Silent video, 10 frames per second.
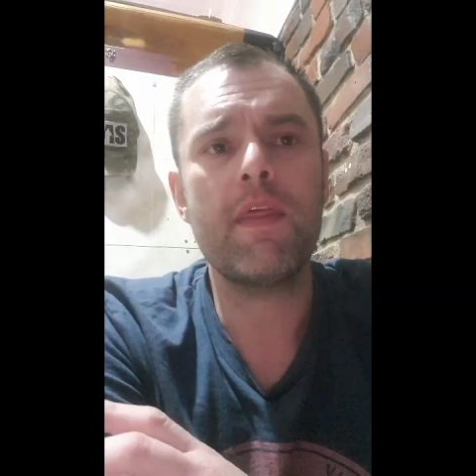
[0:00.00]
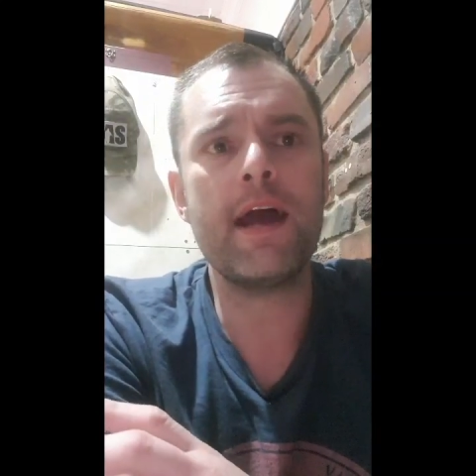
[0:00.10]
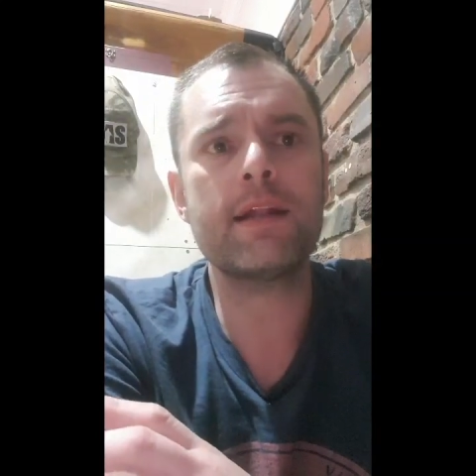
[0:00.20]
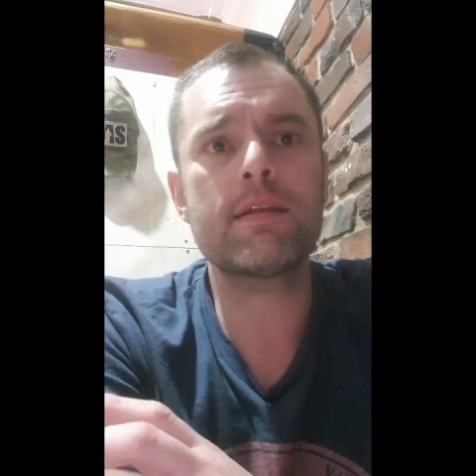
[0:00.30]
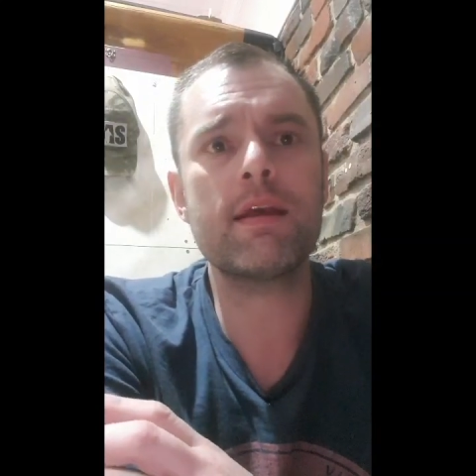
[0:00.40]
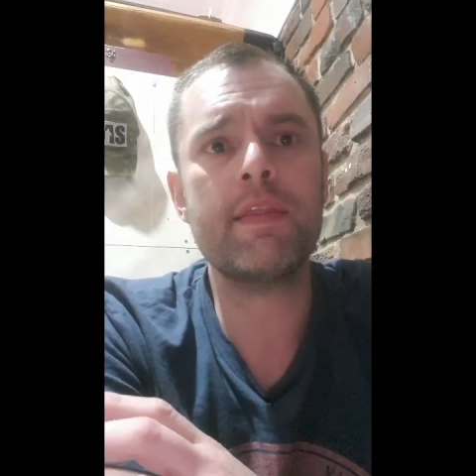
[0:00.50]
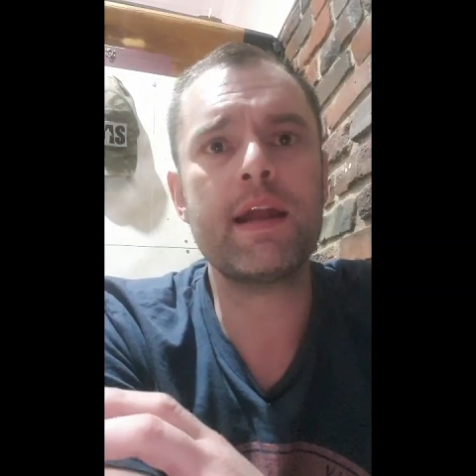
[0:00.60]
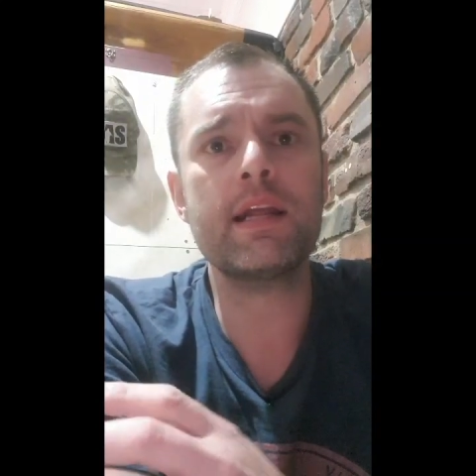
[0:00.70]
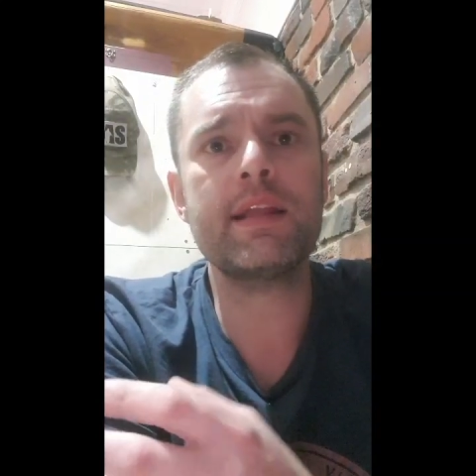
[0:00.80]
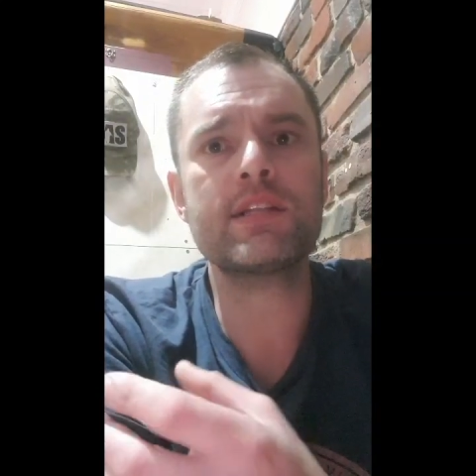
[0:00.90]

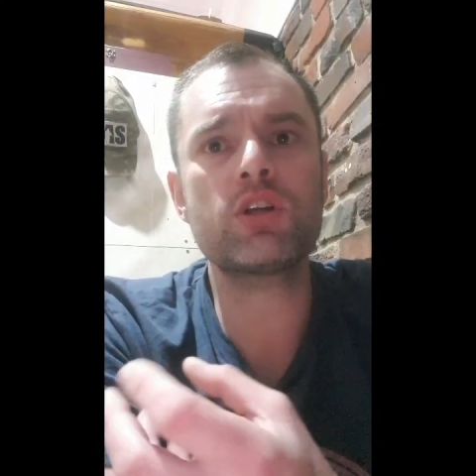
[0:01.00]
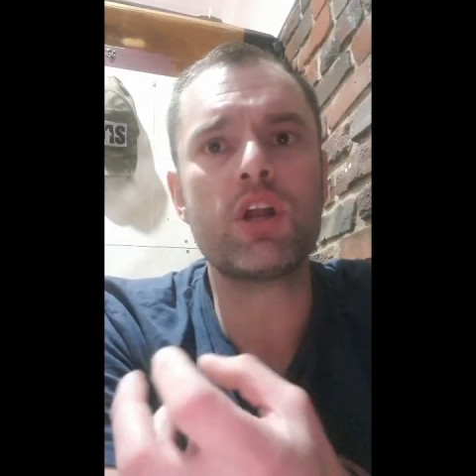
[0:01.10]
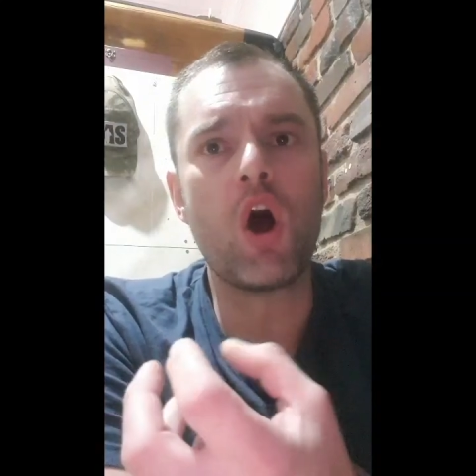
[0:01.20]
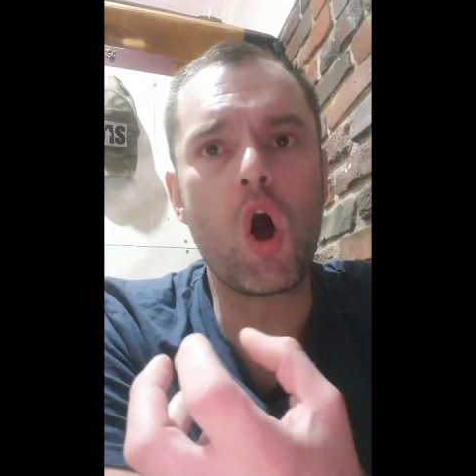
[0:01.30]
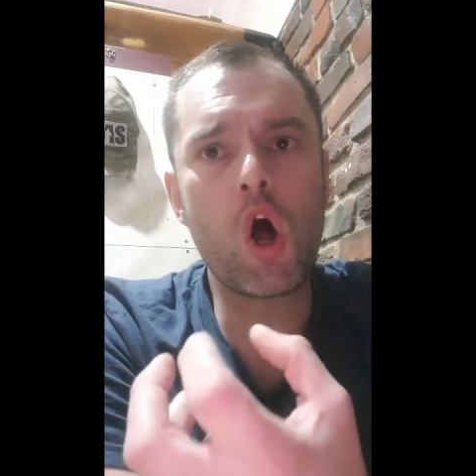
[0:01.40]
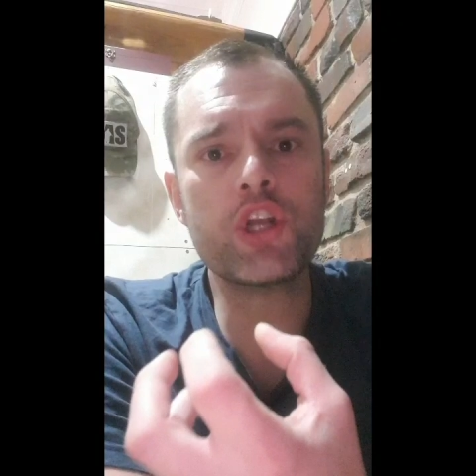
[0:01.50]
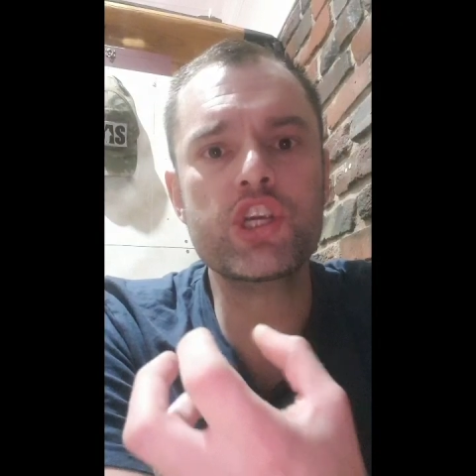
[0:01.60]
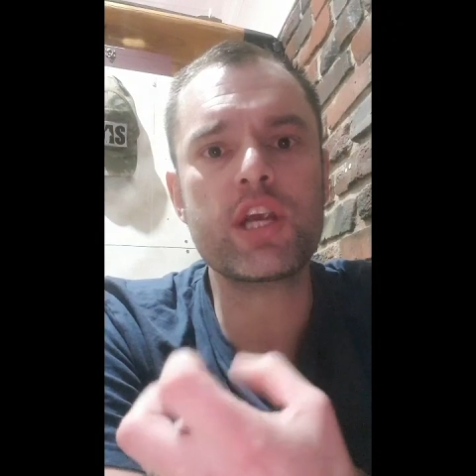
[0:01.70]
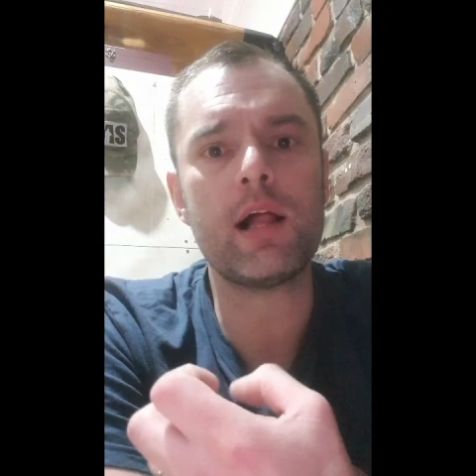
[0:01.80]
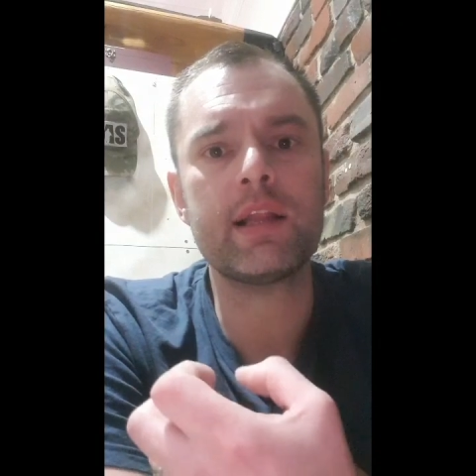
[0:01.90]
that's got a hard
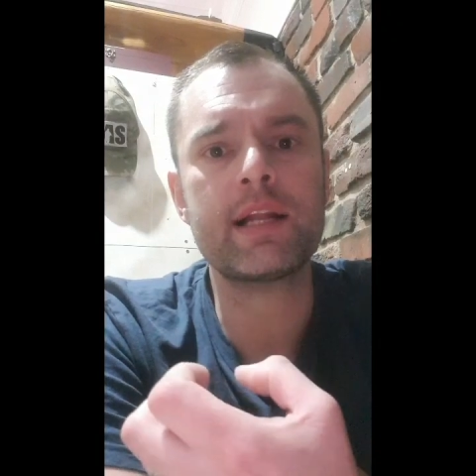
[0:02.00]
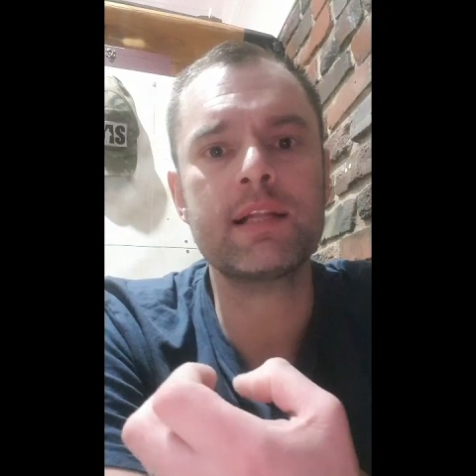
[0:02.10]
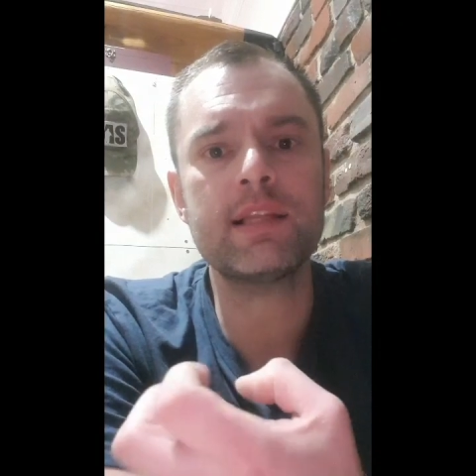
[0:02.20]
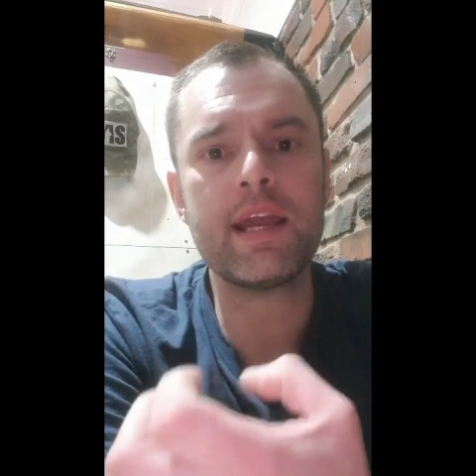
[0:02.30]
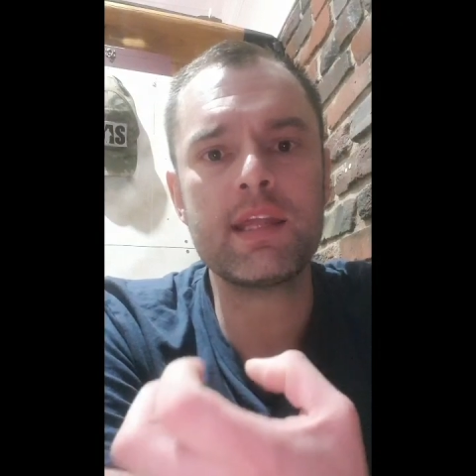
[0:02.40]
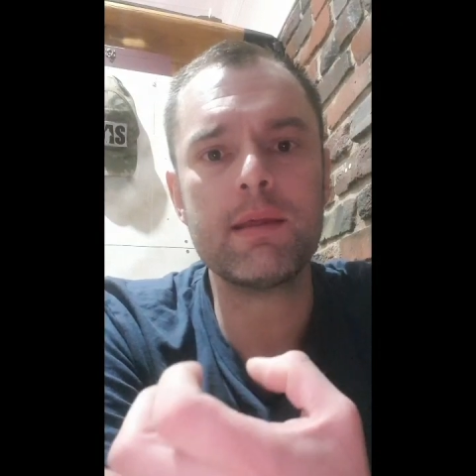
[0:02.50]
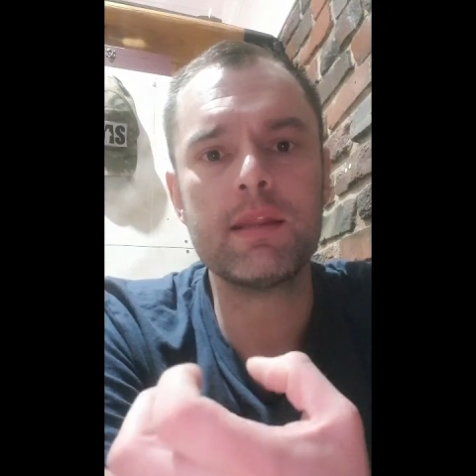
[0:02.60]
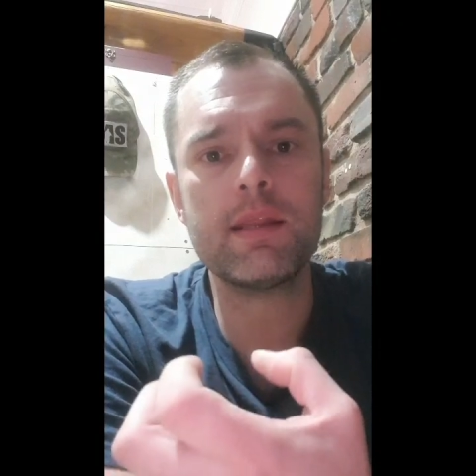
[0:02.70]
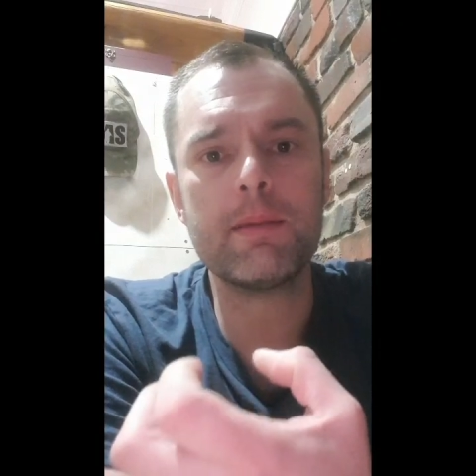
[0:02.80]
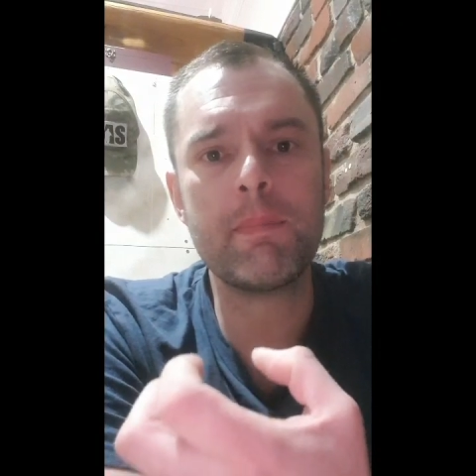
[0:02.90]
shell that can take
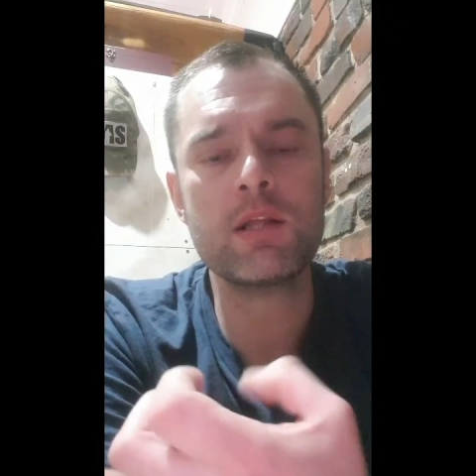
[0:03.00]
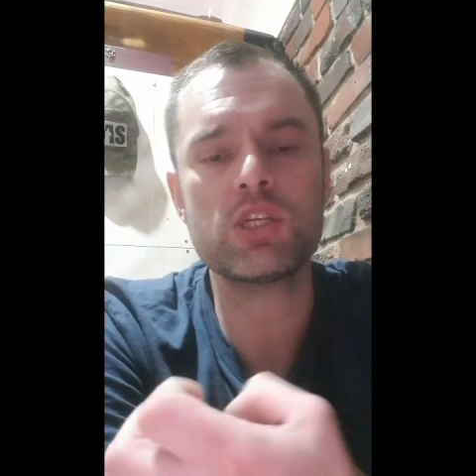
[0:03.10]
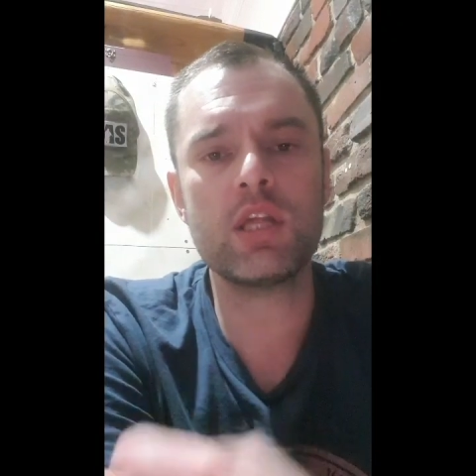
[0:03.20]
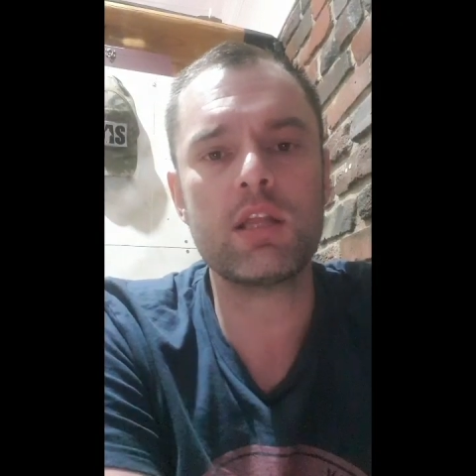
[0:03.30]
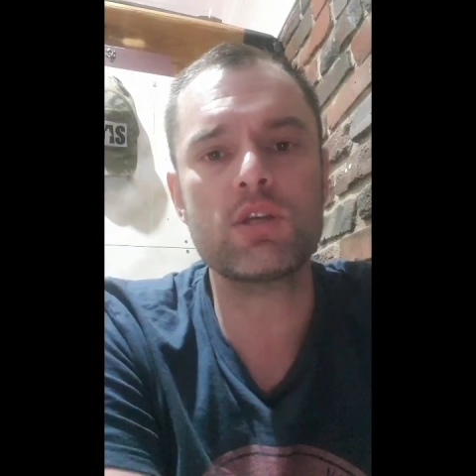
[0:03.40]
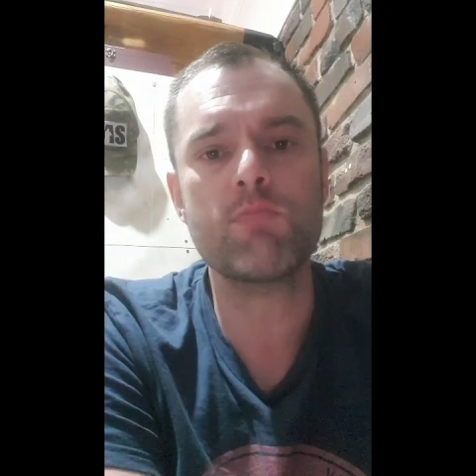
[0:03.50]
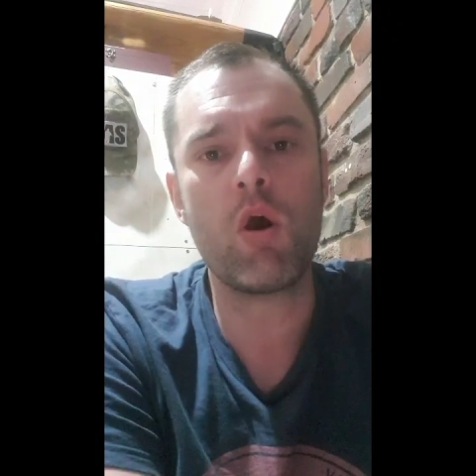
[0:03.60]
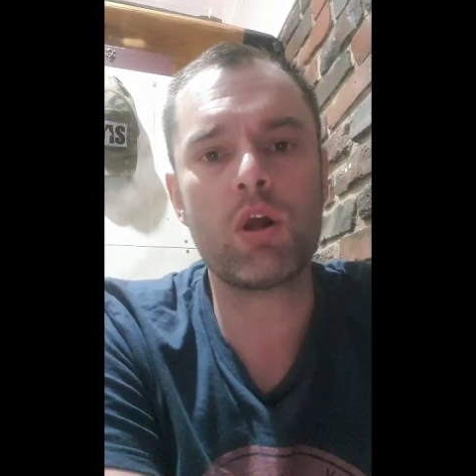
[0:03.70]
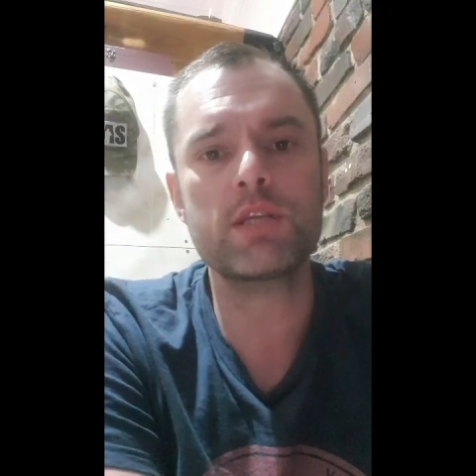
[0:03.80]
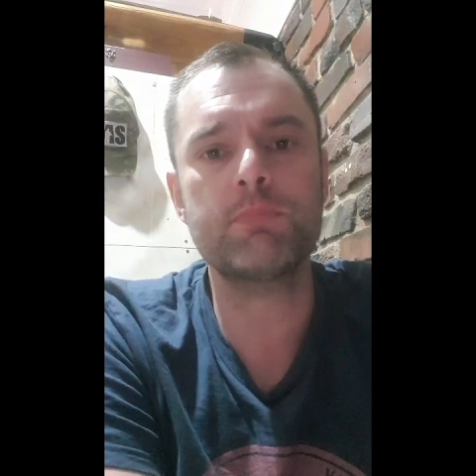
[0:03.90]
the punch that those
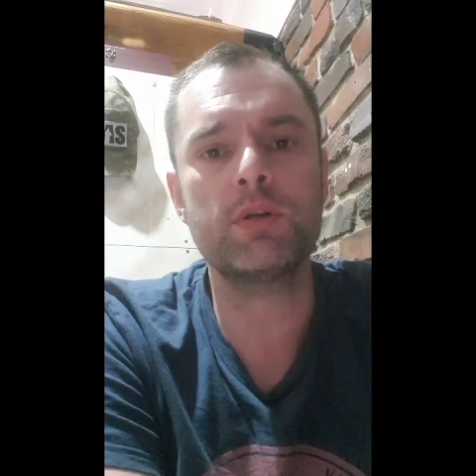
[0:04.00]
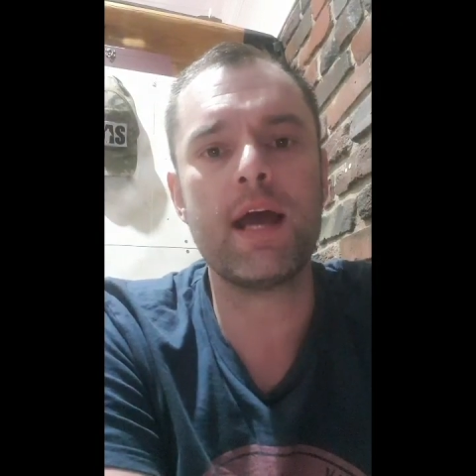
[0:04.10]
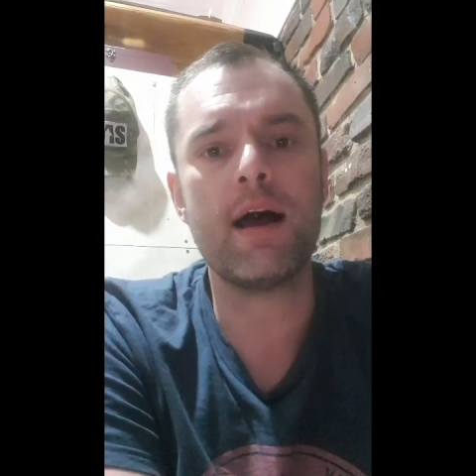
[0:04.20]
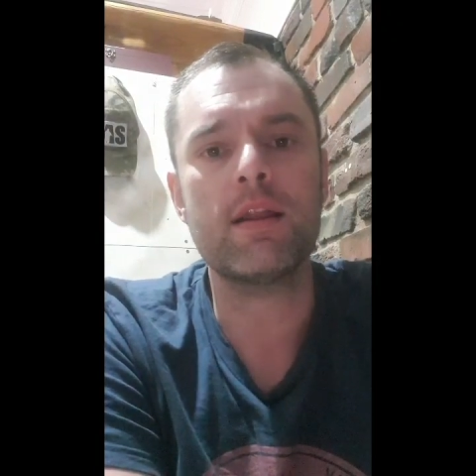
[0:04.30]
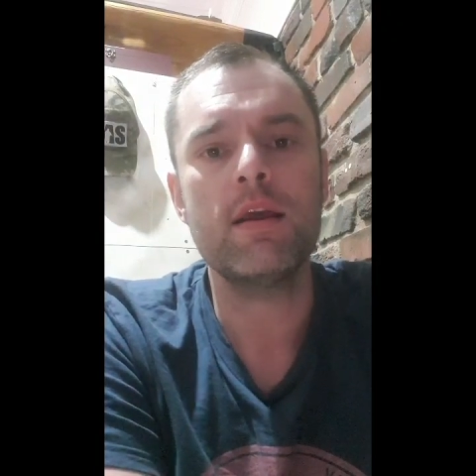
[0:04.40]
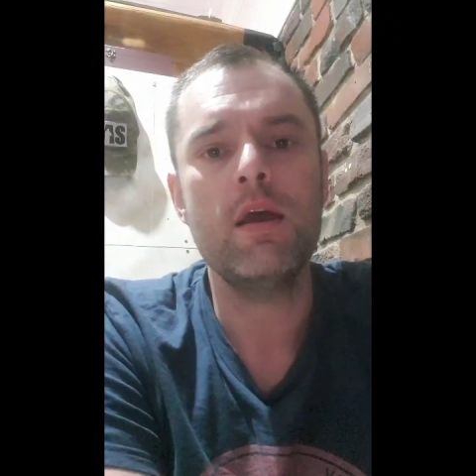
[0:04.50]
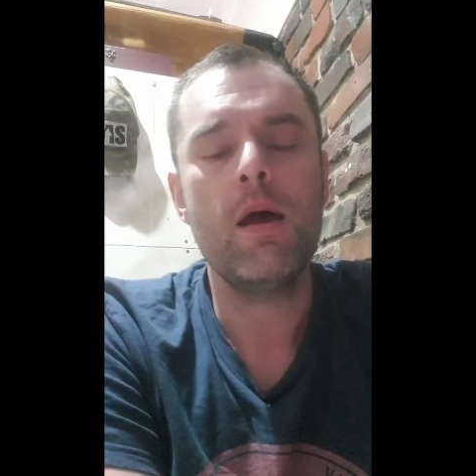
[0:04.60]
markers put out.